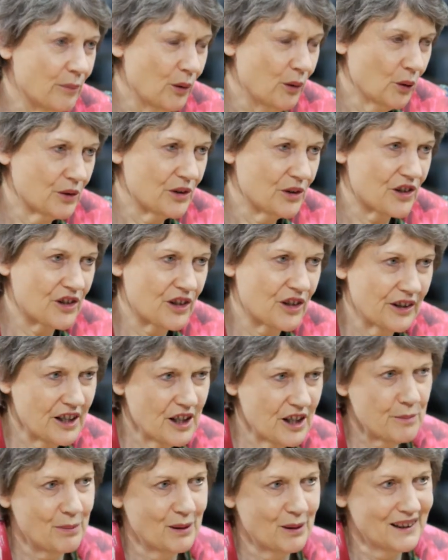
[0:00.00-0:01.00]
importance. So,
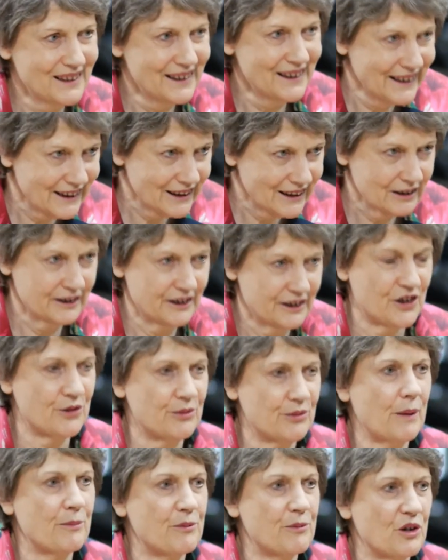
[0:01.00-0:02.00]
these political
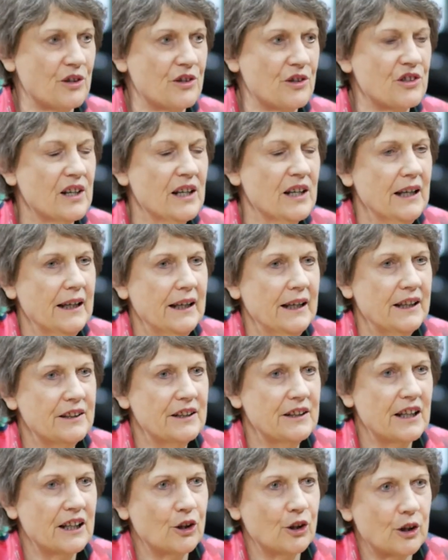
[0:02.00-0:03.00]
disruptions
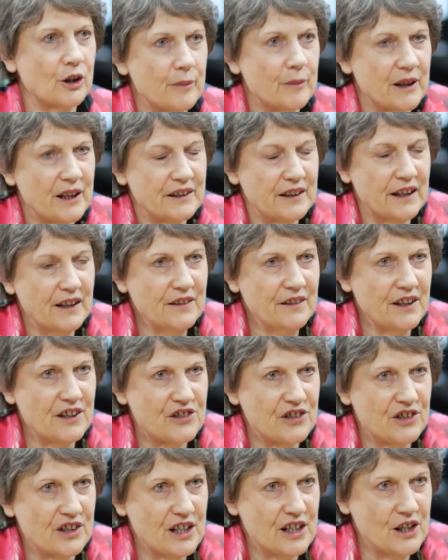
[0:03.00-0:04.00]
in the economy. And then
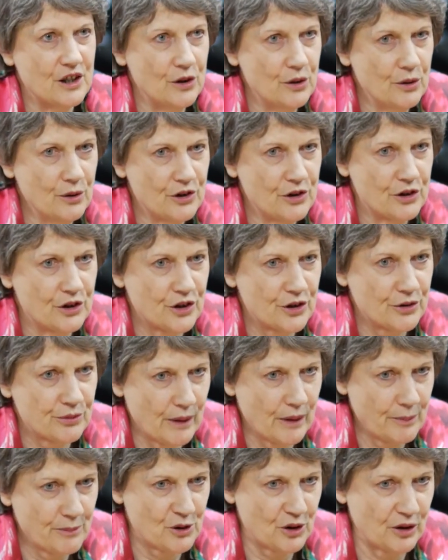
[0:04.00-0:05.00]
there's the huge
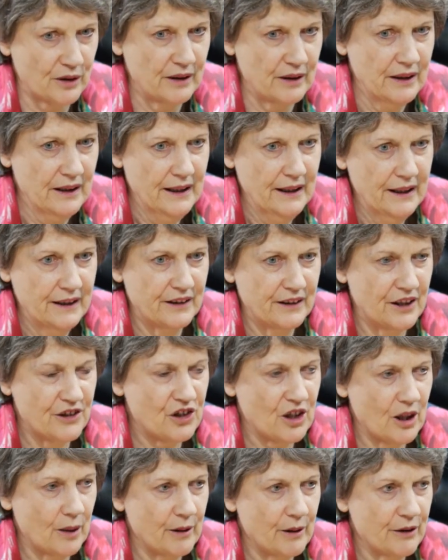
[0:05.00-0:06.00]
disruption
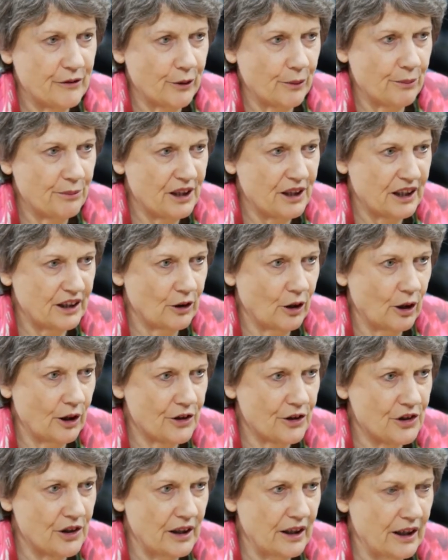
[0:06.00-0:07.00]
that's coming from
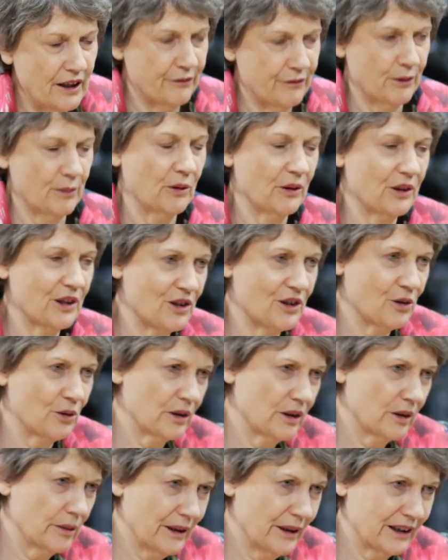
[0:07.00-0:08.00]
technology. Everybody's
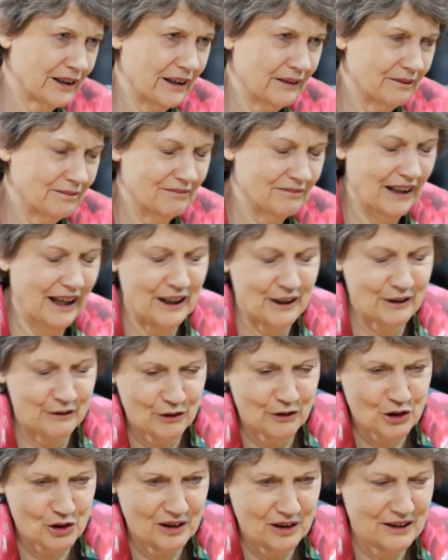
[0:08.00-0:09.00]
talking about it
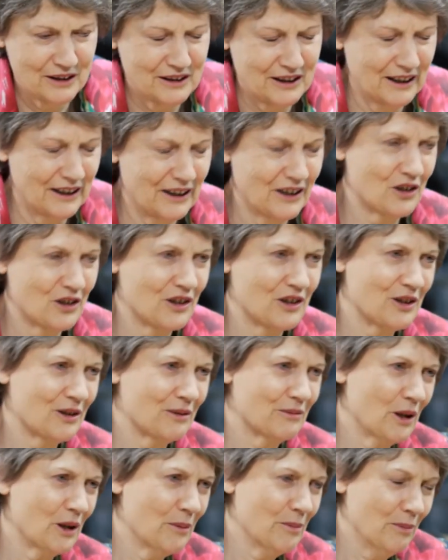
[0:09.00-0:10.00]
artificial intelligence
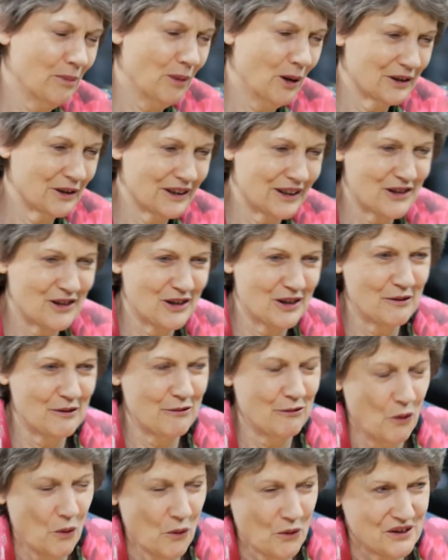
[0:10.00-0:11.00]
and robotics and the
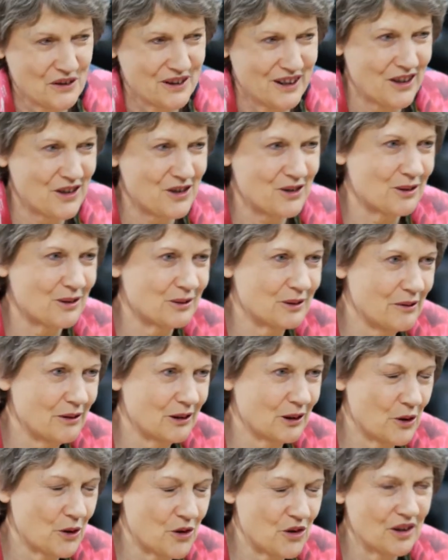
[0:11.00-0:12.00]
fourth industrial
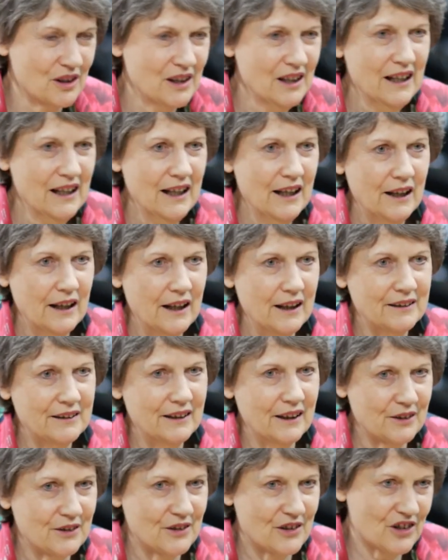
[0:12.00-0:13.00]
revolution. Yes.
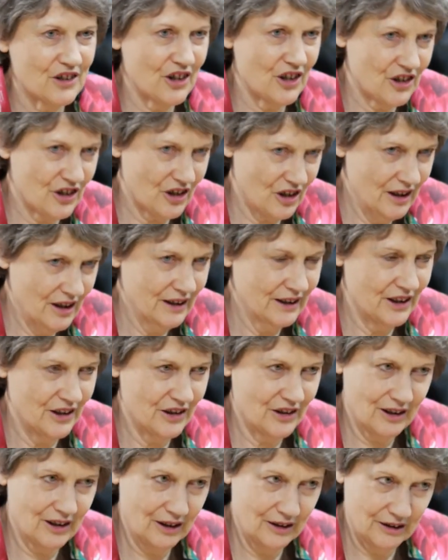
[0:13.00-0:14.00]
Now,
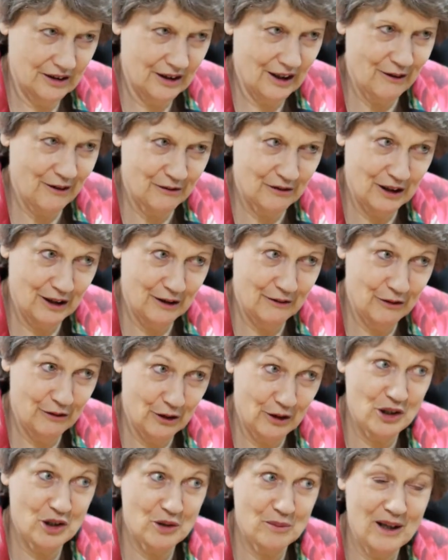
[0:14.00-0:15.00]
societies are going to have to have
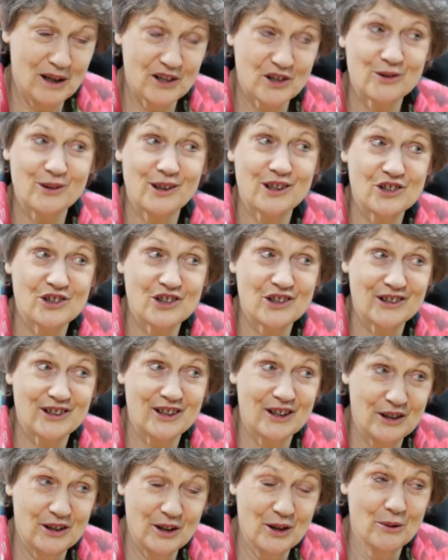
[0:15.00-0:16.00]
very smart
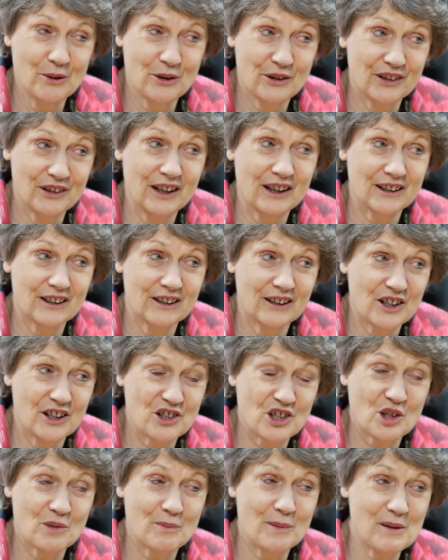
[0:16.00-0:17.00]
strategies to deal with that, and I
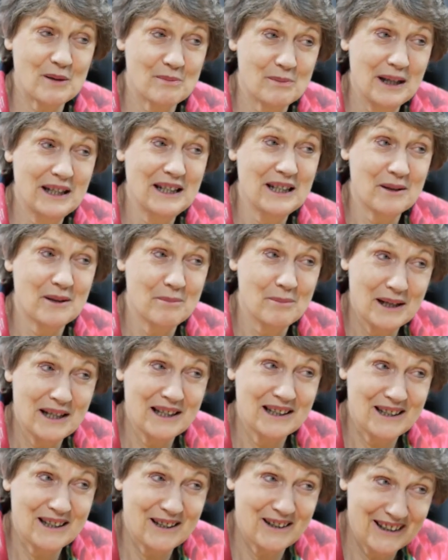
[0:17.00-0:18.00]
suspect many are
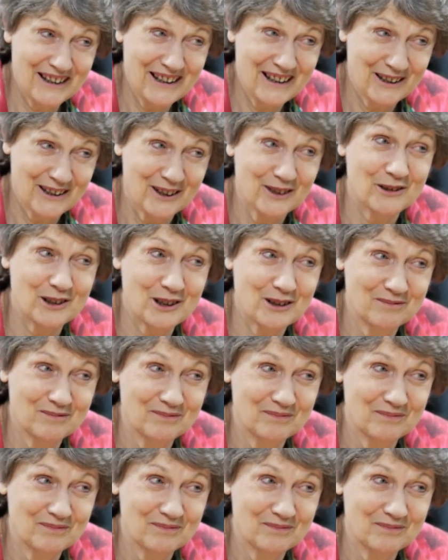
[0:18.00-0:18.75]
barely thinking of it.